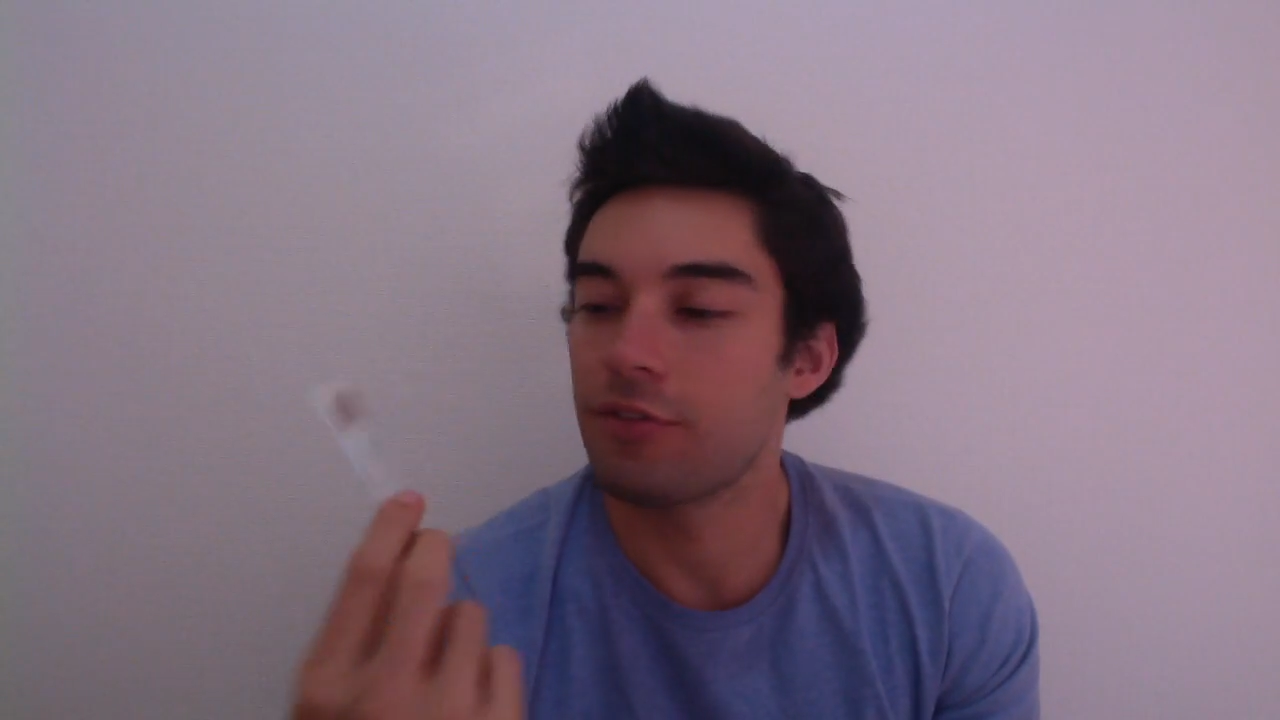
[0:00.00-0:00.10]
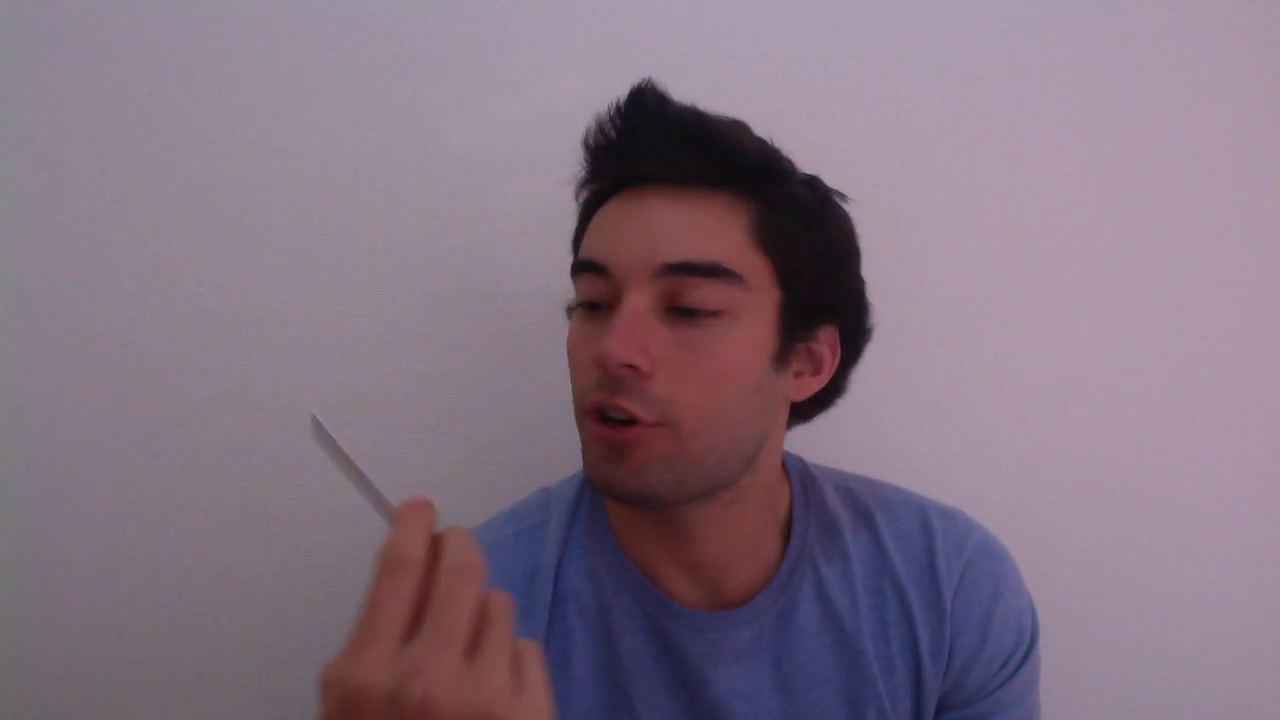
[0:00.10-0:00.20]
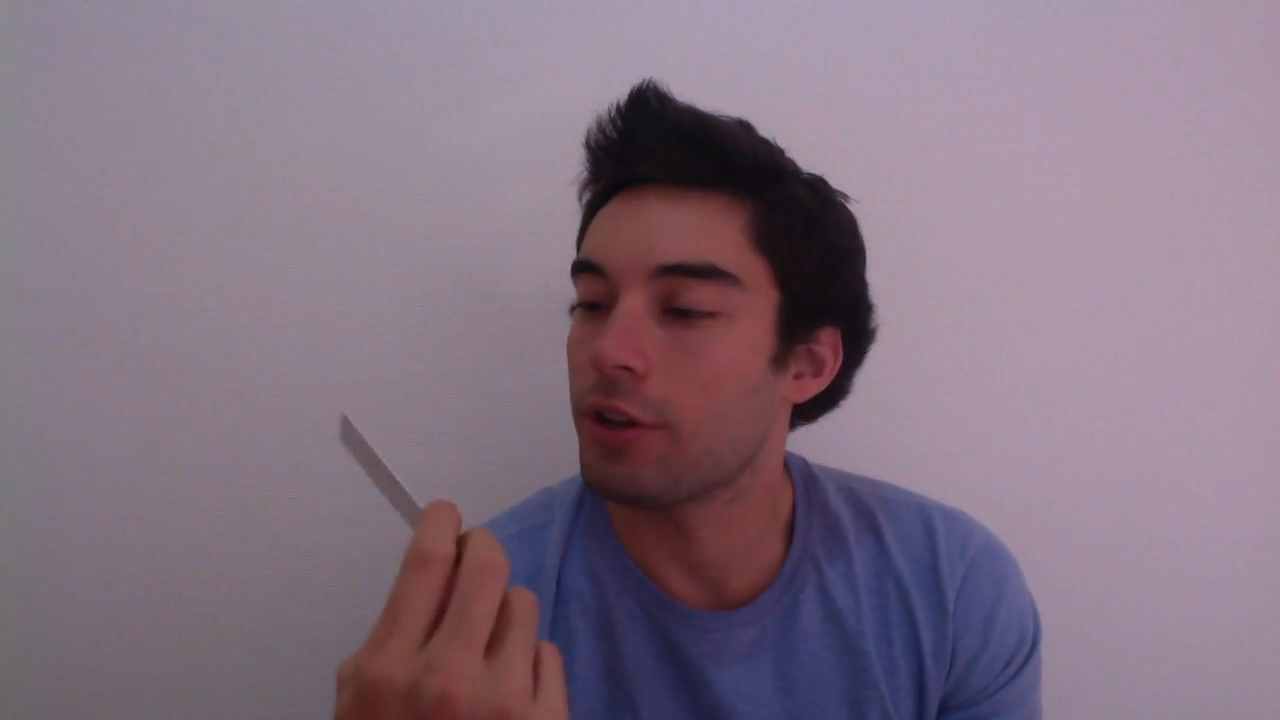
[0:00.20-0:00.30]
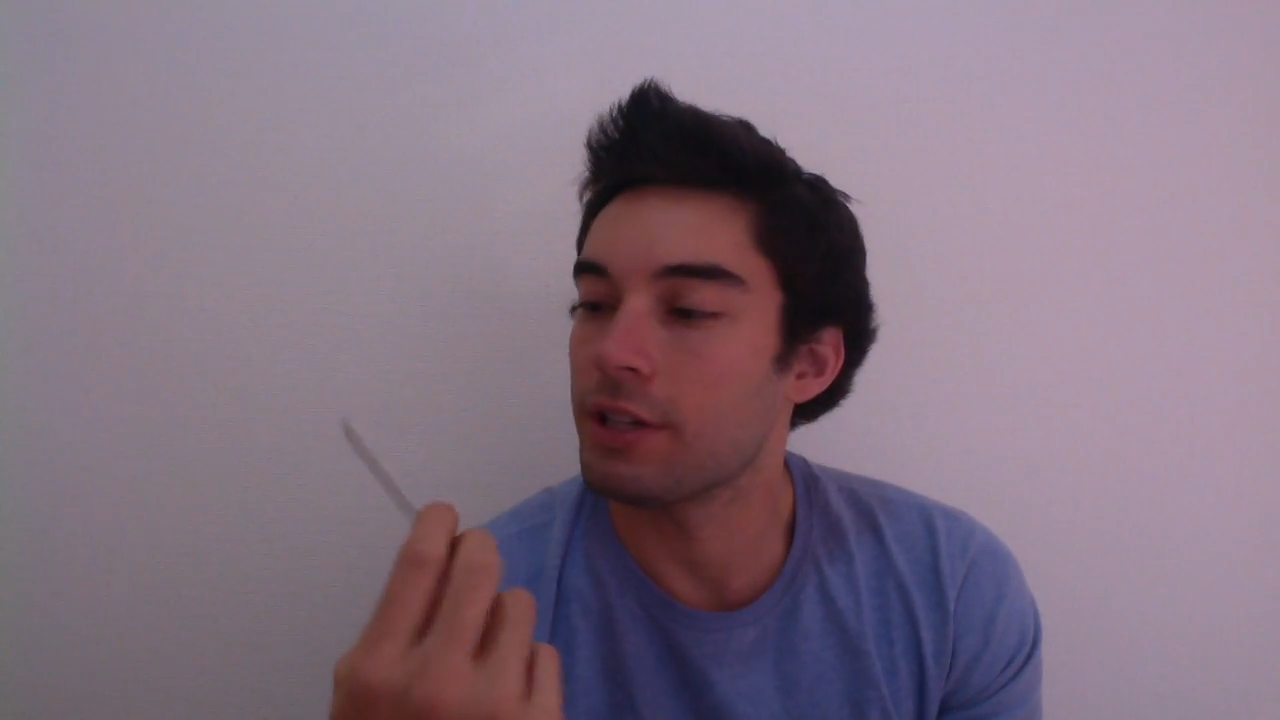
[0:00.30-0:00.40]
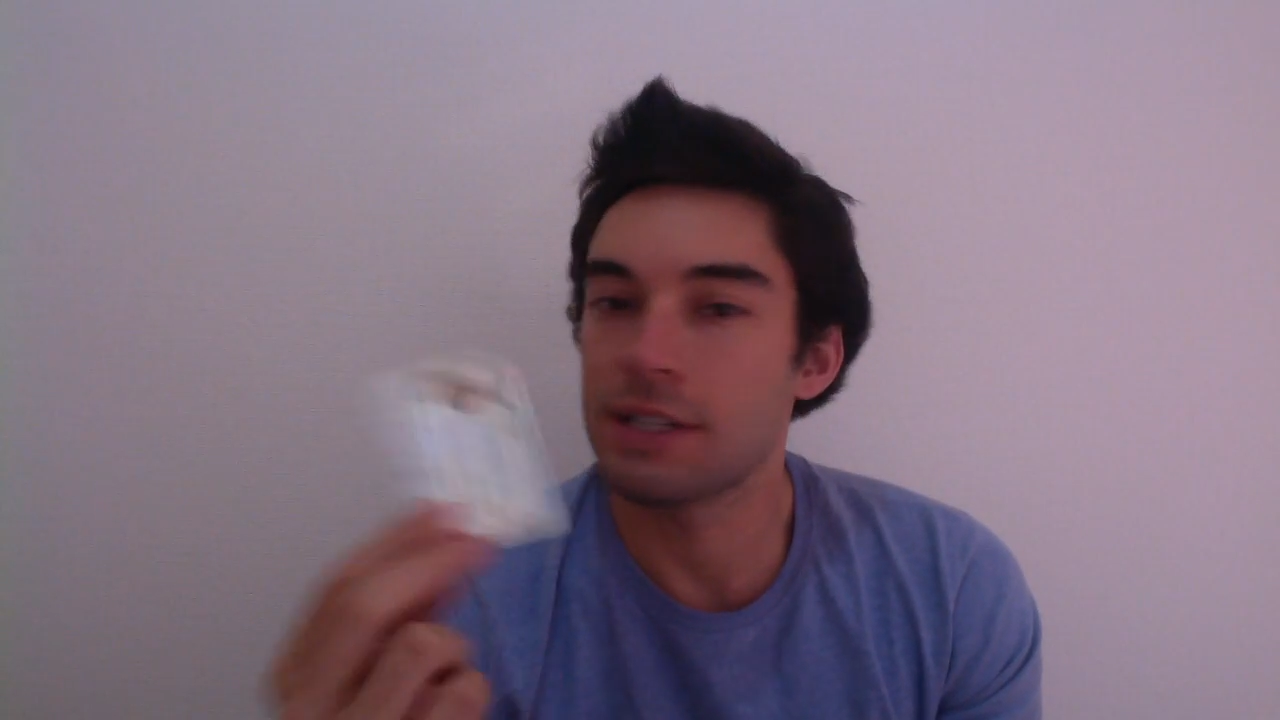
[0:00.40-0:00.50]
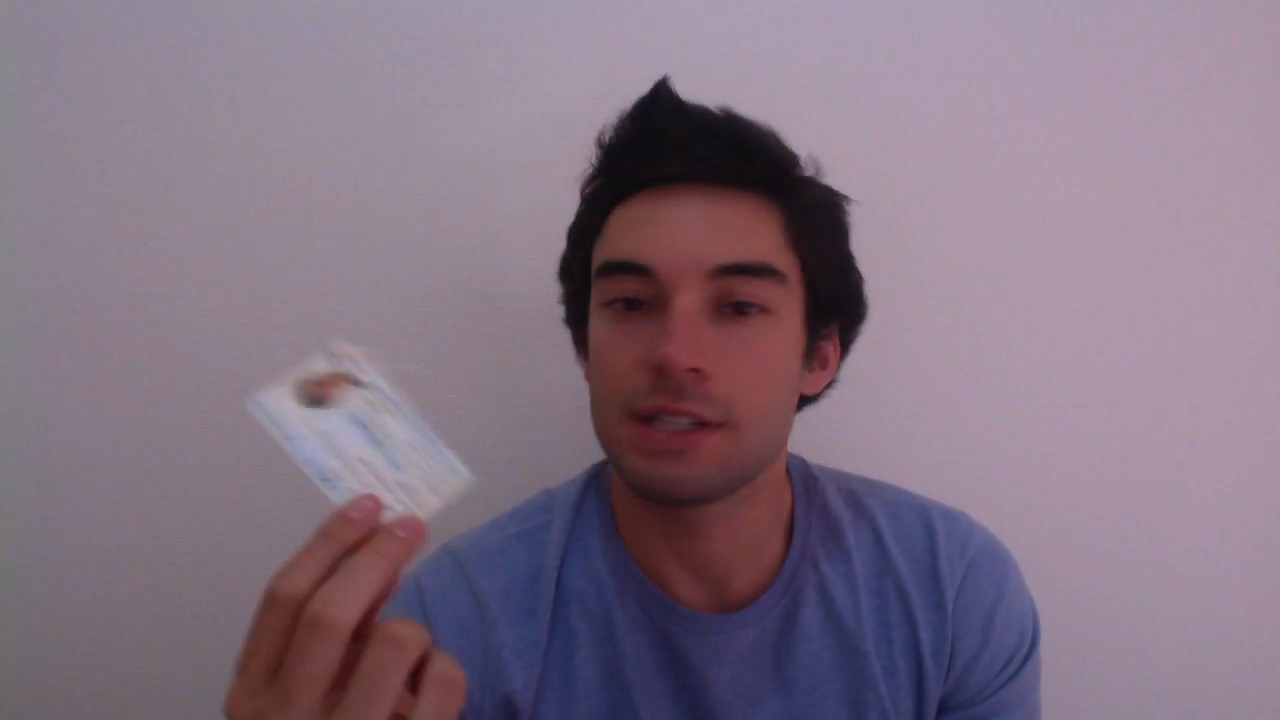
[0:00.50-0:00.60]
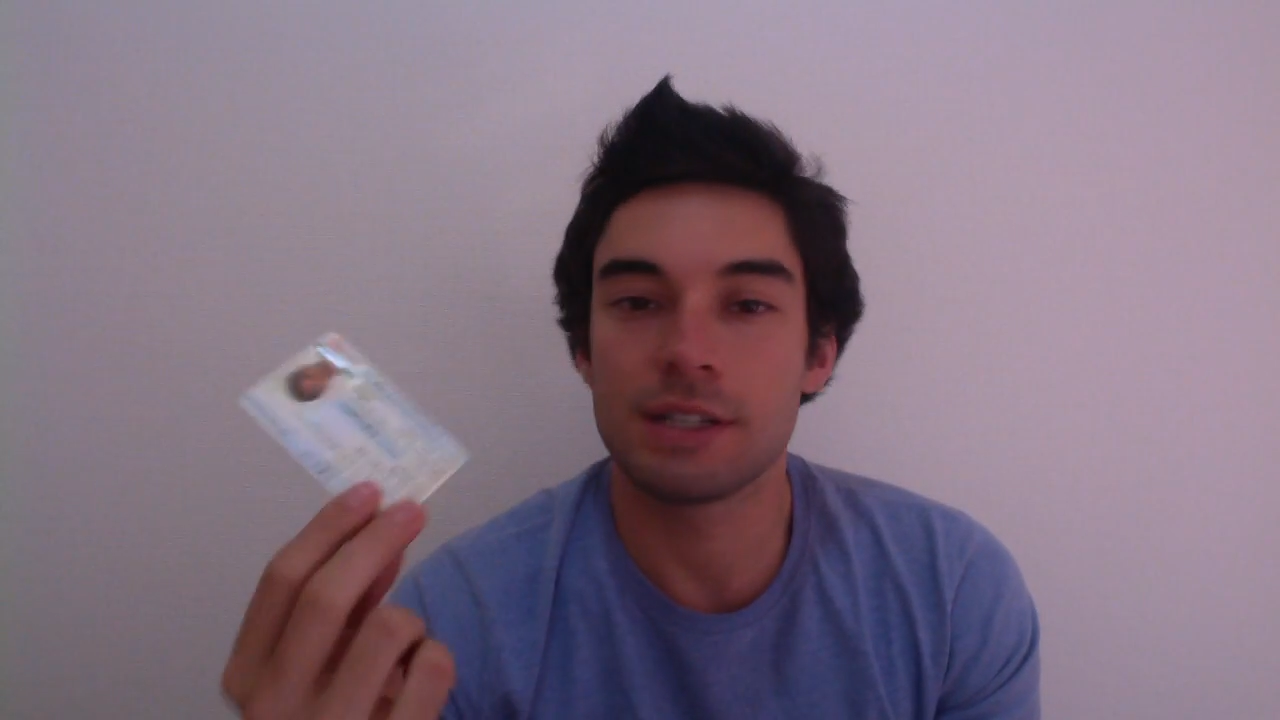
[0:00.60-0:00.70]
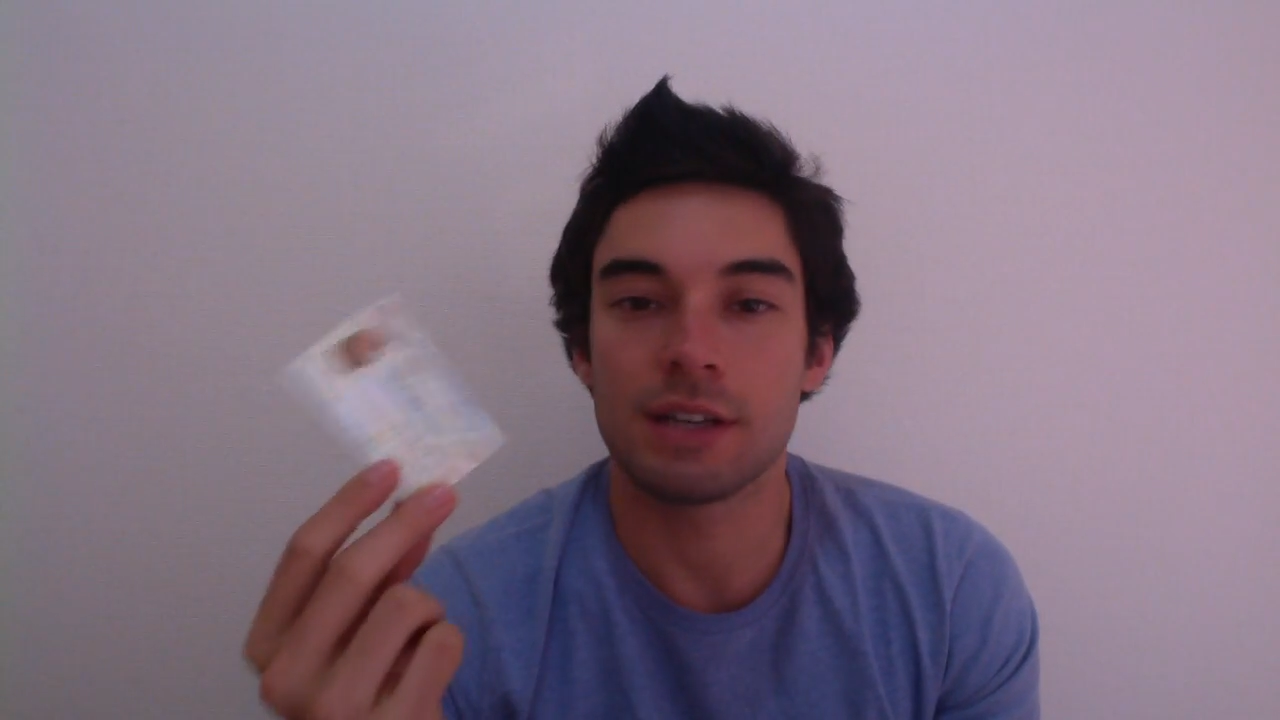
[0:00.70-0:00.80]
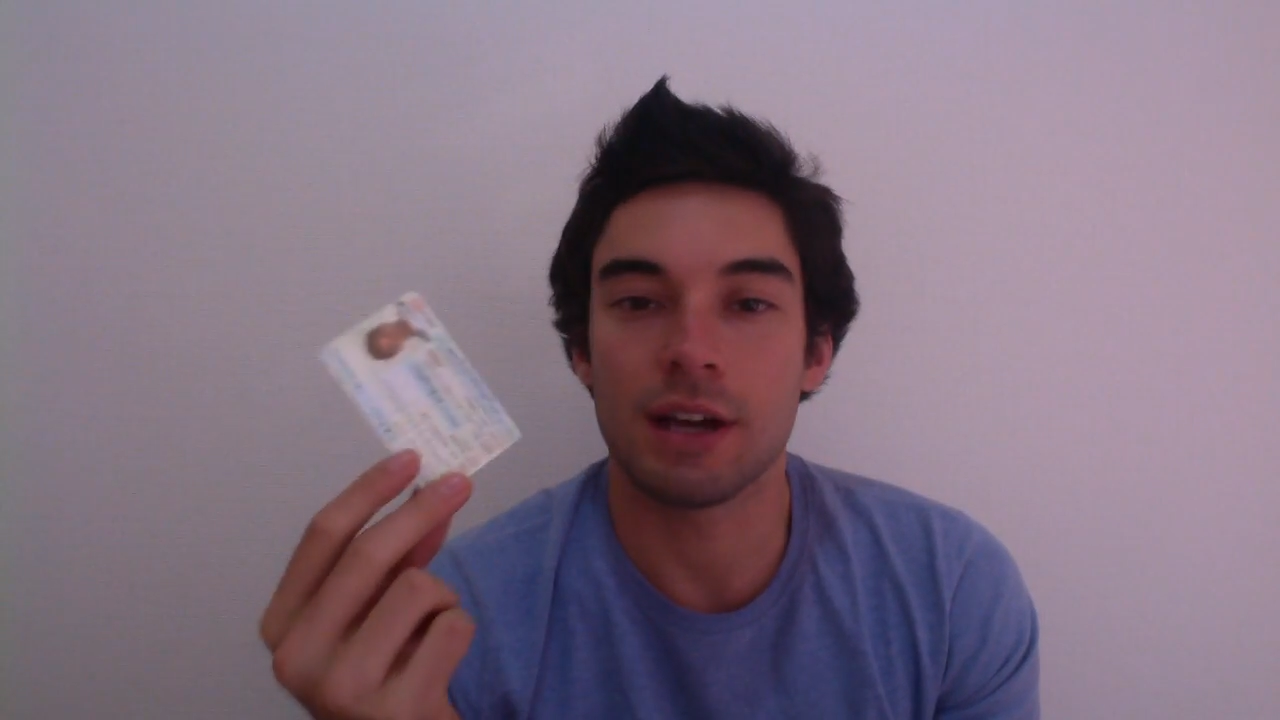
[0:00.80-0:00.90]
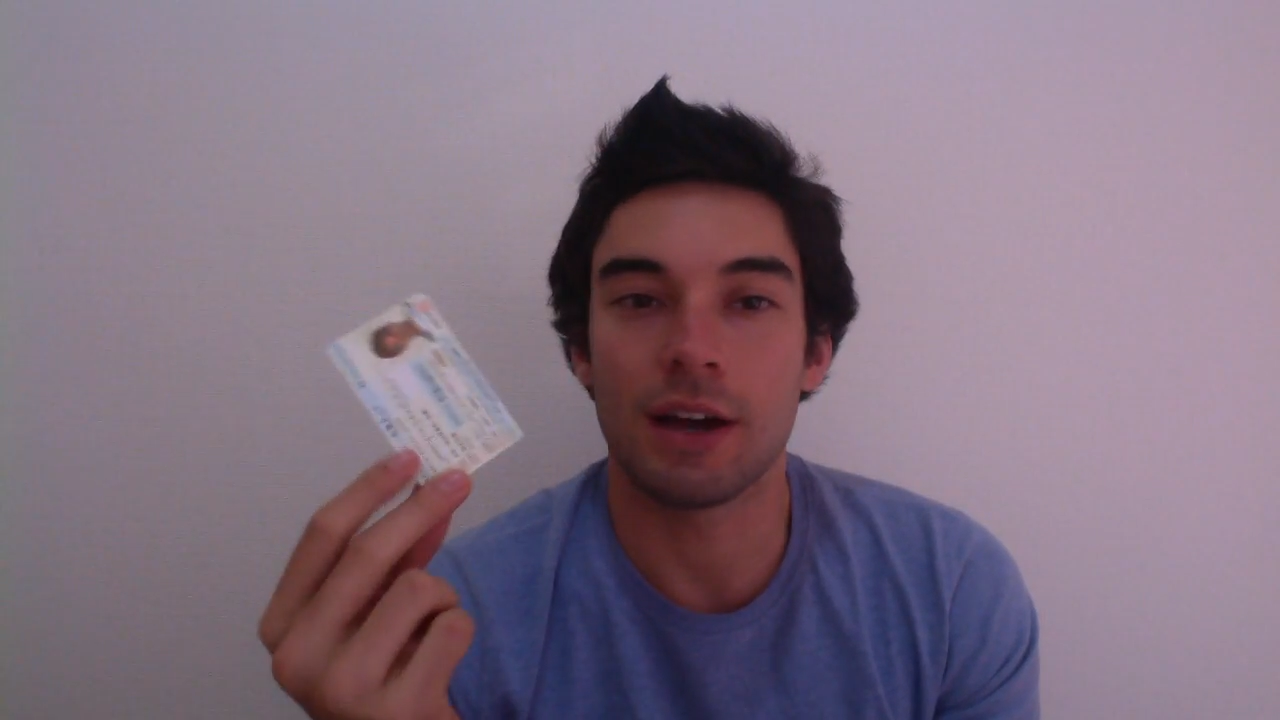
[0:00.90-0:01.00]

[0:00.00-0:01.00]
got this,